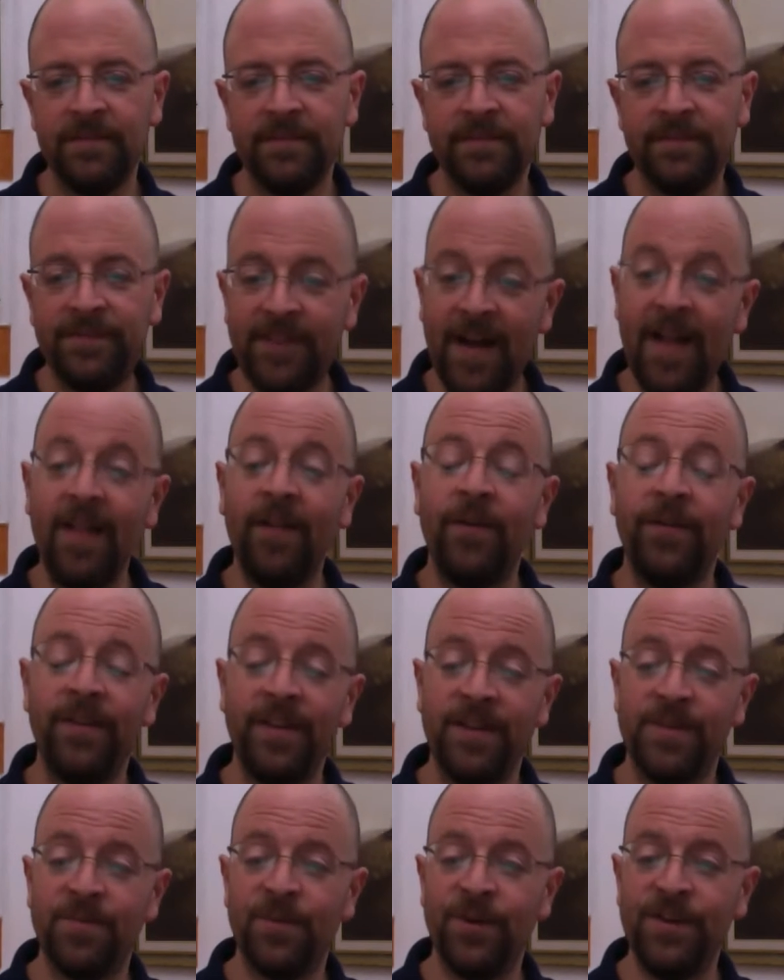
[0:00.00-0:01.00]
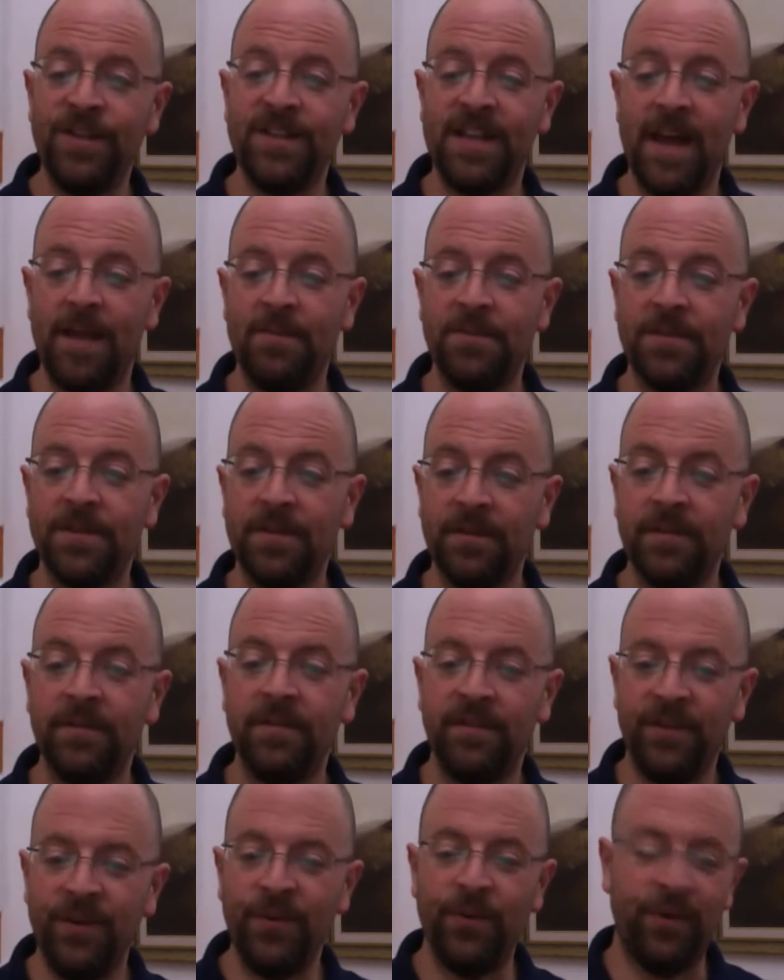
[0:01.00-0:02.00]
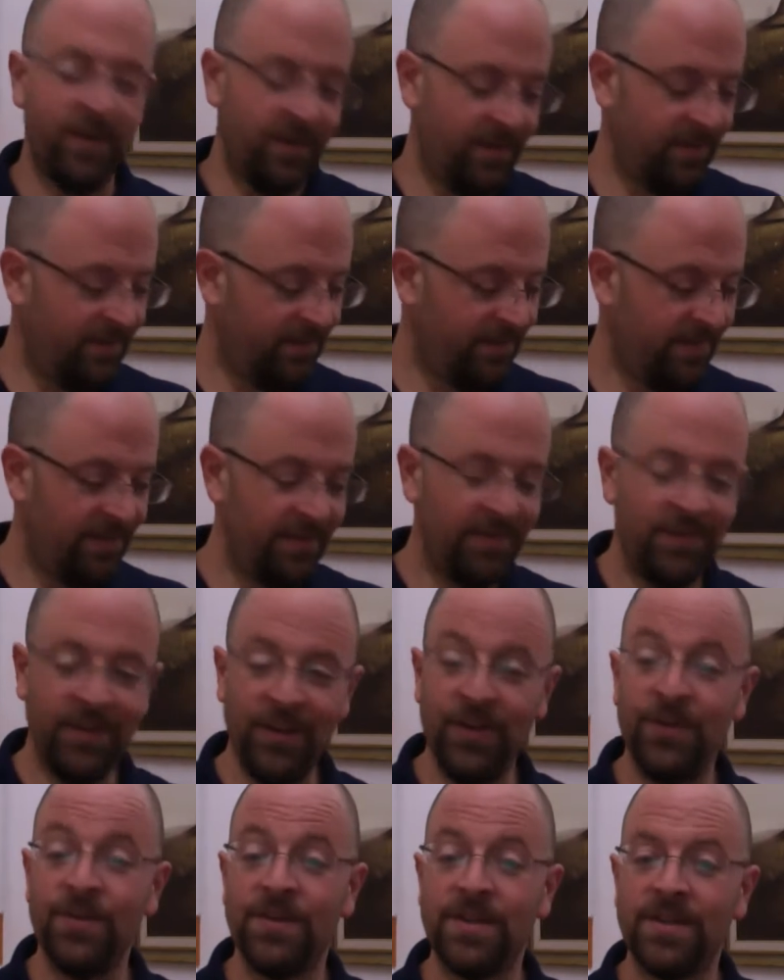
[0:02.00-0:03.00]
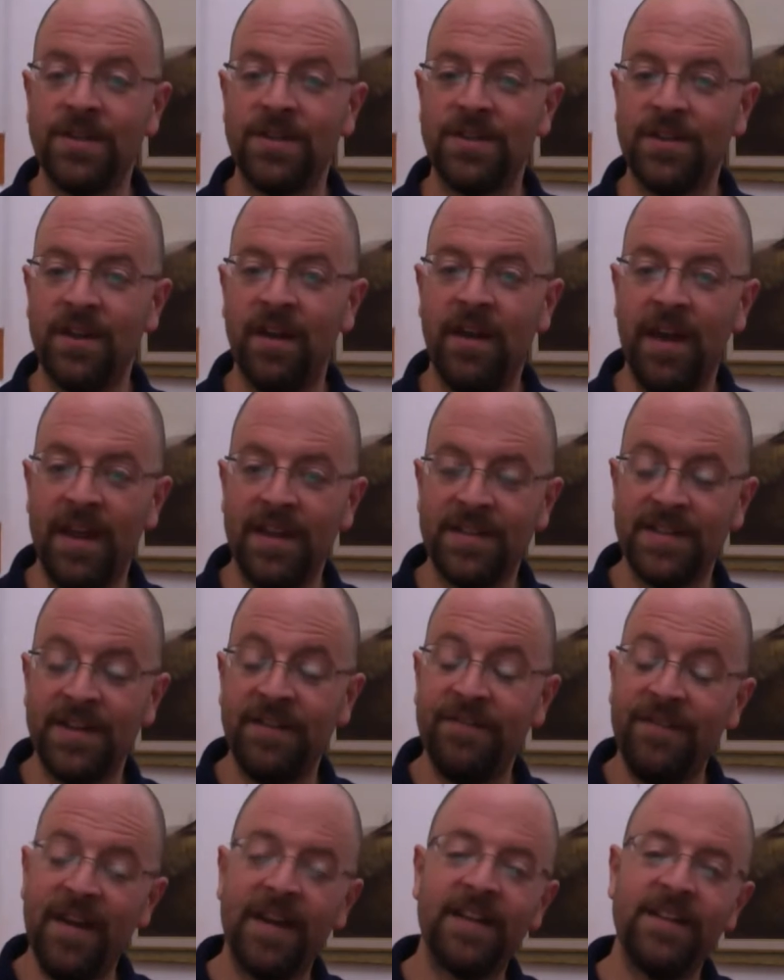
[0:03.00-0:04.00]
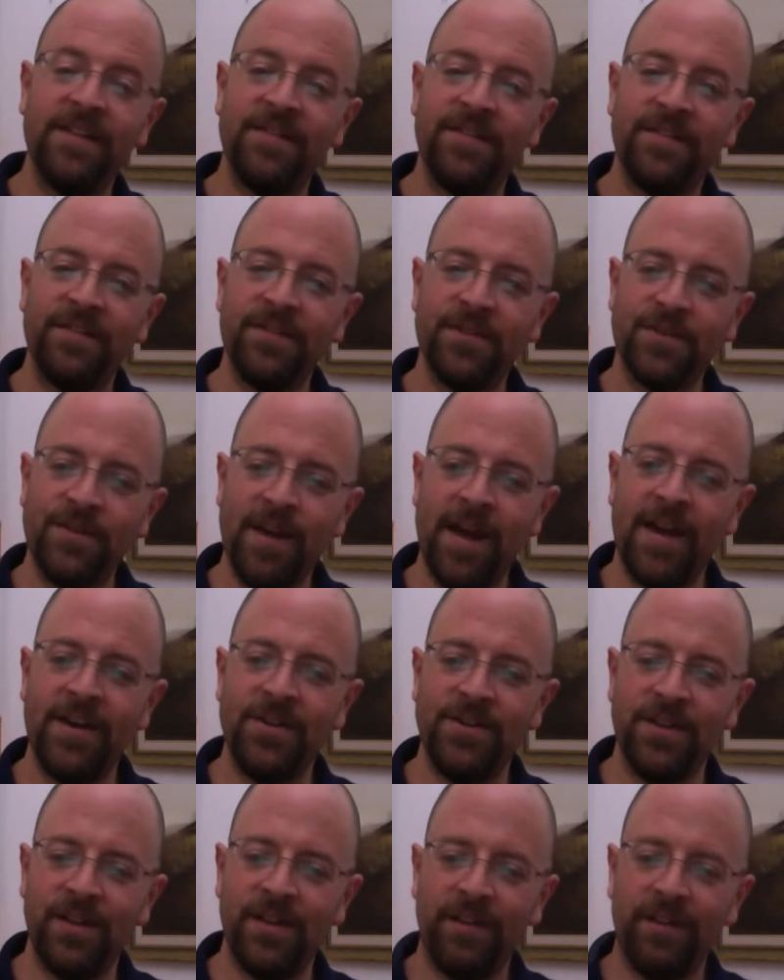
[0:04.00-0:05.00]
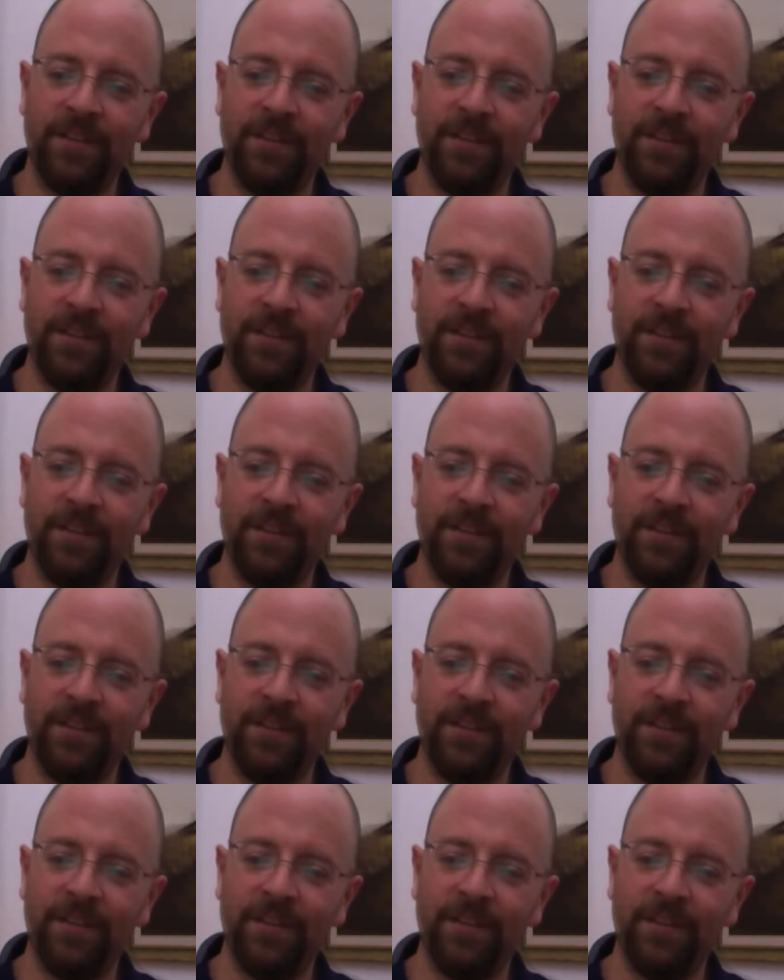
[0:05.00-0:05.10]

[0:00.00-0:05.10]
follow these precepts, you can use as an effective strategy.